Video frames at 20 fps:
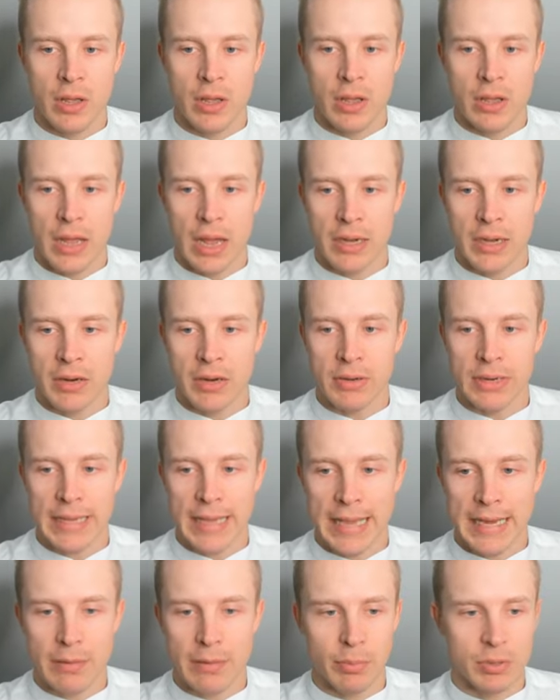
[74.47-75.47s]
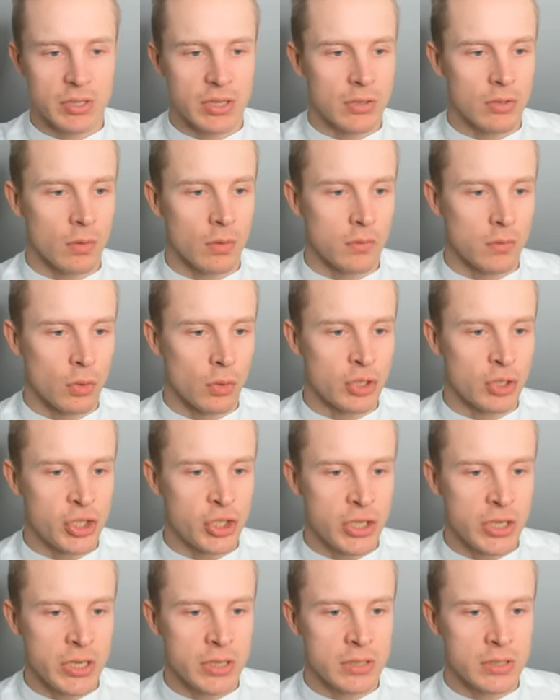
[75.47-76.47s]
and nearly 80% of all
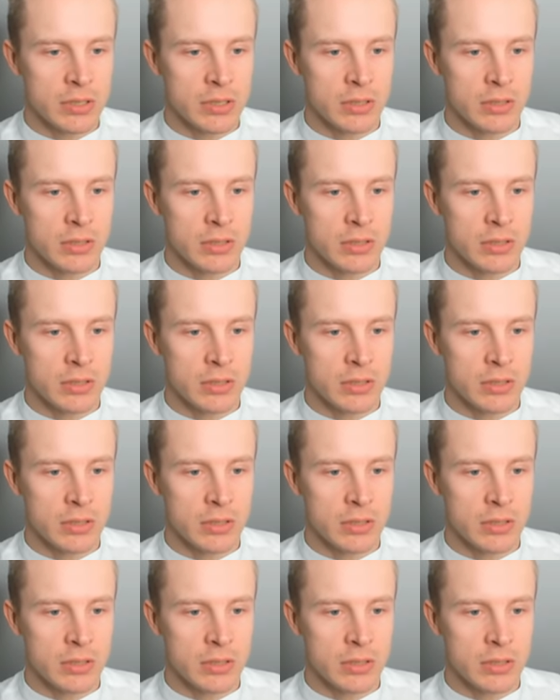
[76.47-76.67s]
genes,